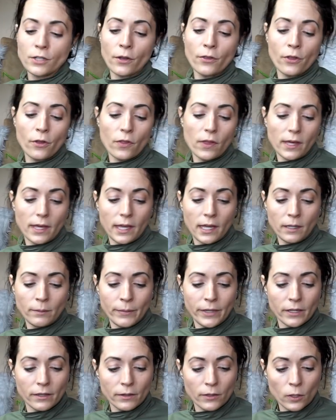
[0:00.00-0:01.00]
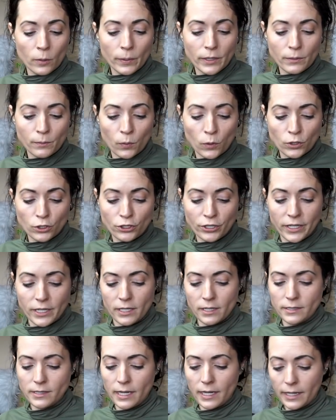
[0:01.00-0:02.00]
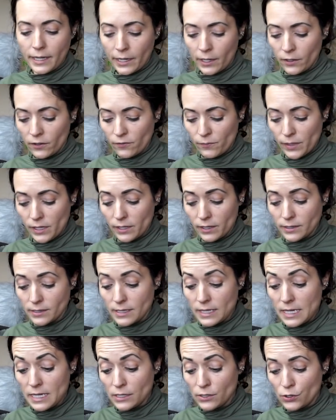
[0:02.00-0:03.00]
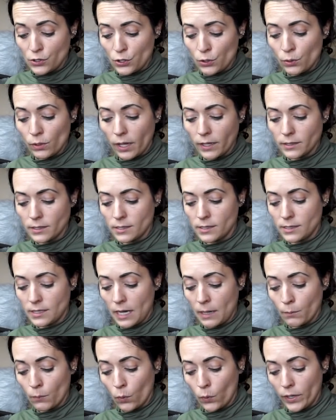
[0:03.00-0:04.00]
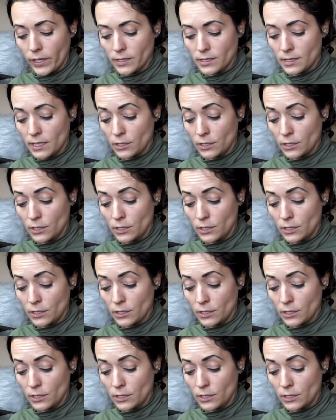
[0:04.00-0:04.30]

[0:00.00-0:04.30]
although they can be a little bit more tricky to take care of because these do like to stay moist.